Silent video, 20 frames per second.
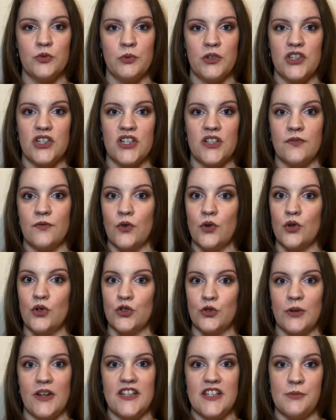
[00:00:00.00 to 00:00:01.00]
which is for
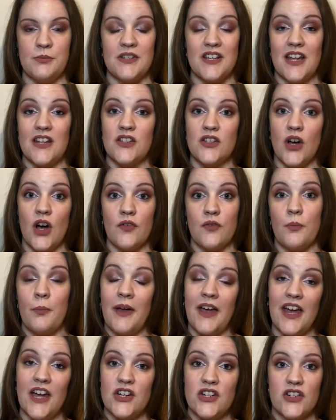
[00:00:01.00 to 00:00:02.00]
20% off a
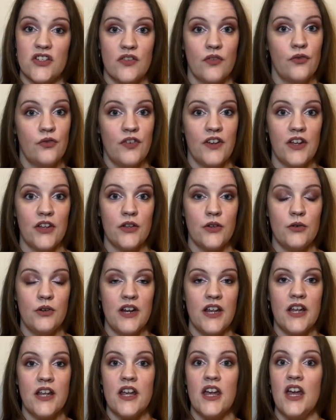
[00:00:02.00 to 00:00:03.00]
purchase on Feel
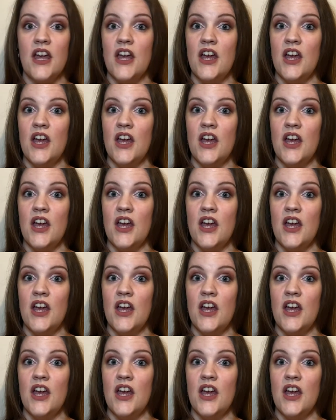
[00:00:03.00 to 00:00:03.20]
Unique.